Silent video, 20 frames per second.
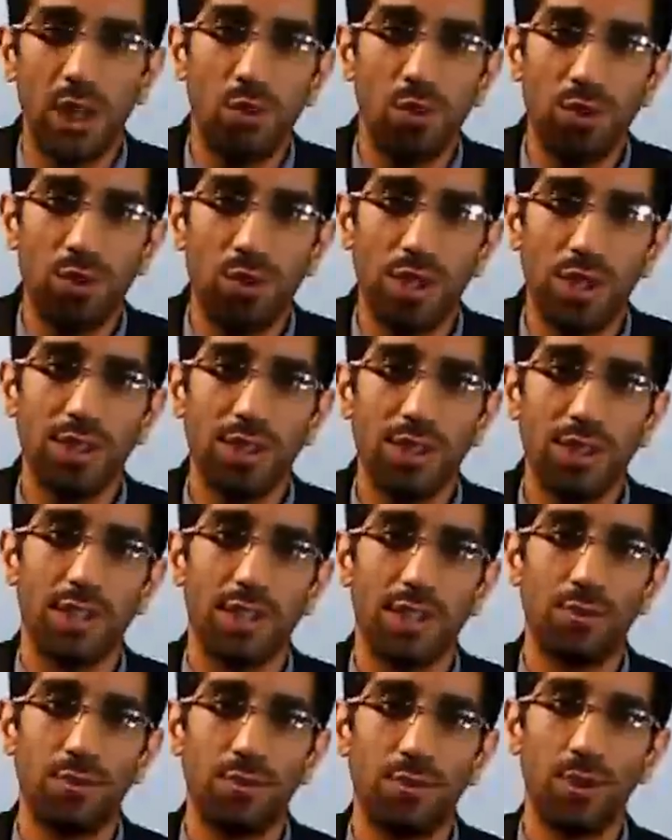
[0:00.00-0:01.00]

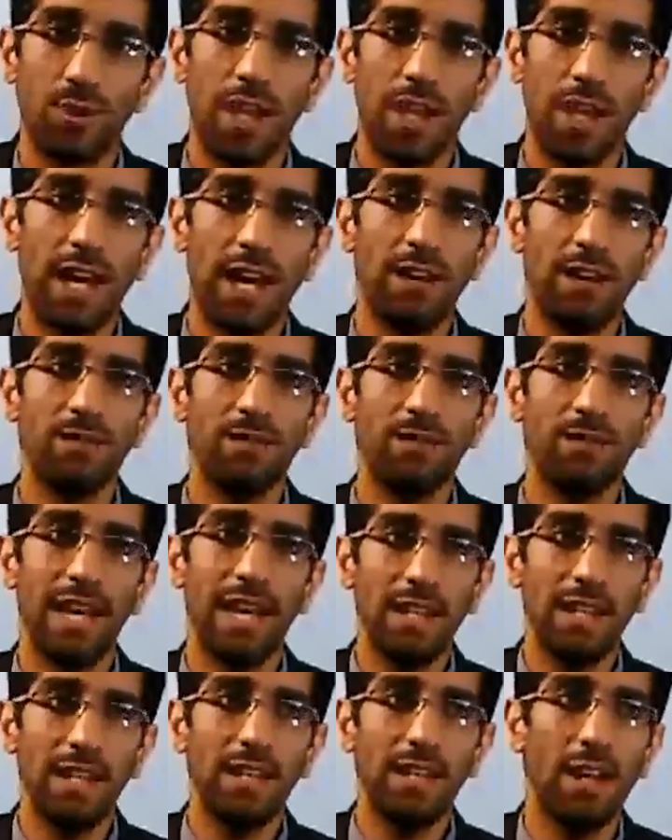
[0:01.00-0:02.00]
negotiations would
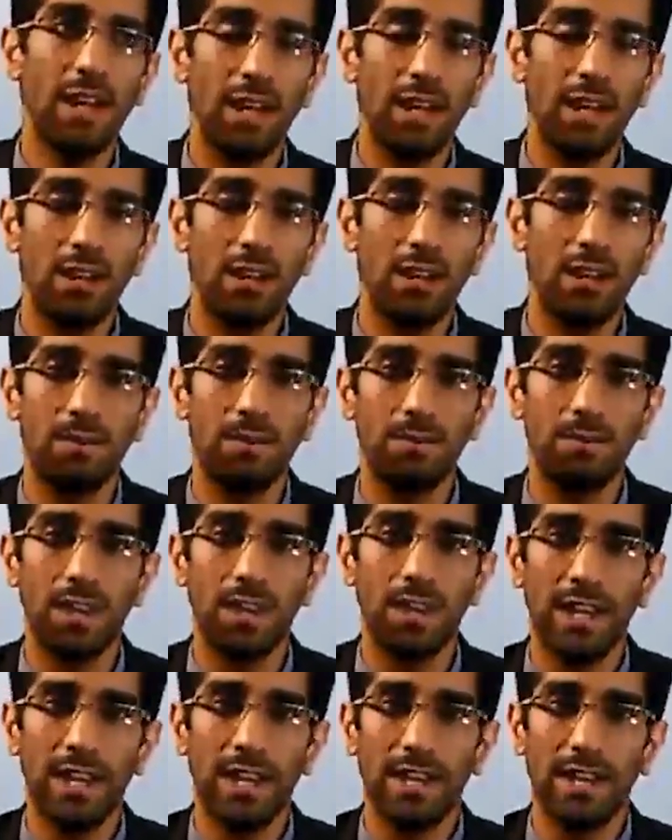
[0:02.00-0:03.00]
have any kind
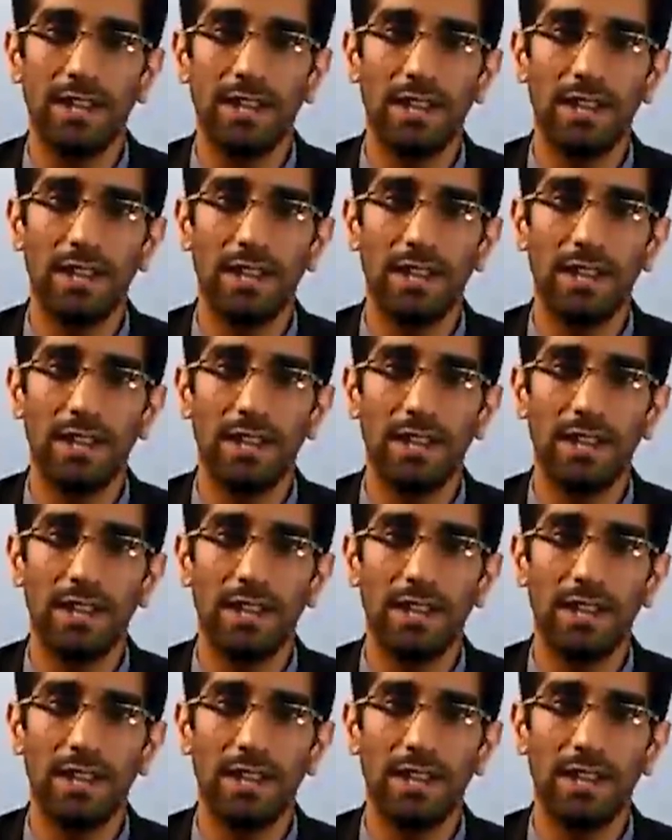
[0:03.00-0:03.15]
of